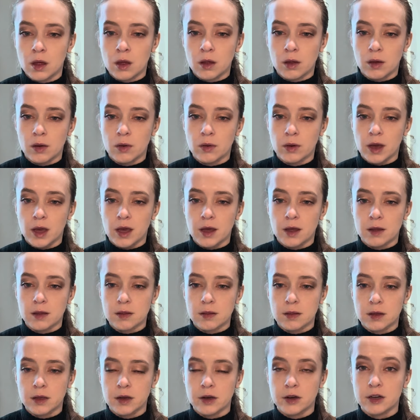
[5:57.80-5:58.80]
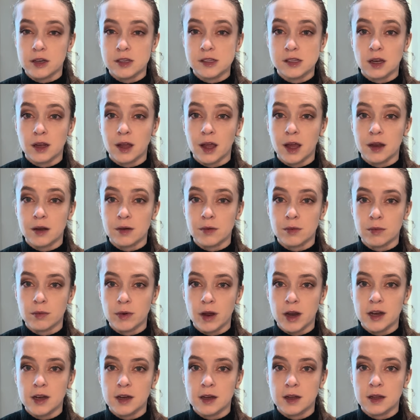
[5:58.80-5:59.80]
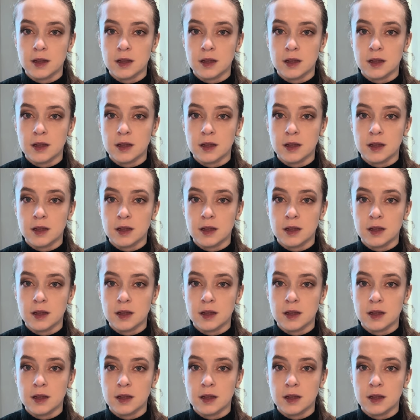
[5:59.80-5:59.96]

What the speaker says: Okay, here it is again. Ready,